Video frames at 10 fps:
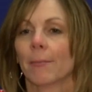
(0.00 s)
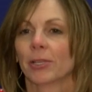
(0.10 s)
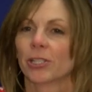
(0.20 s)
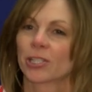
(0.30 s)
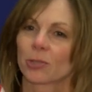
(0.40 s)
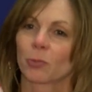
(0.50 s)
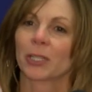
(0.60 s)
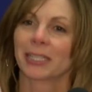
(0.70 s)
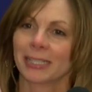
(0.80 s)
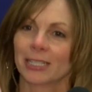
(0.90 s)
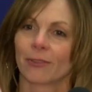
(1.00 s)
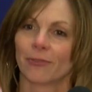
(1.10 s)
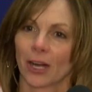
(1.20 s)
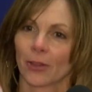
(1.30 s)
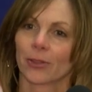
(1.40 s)
But you just really need to
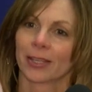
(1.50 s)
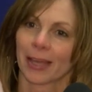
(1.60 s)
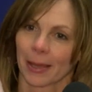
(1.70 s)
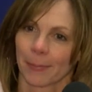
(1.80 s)
follow the game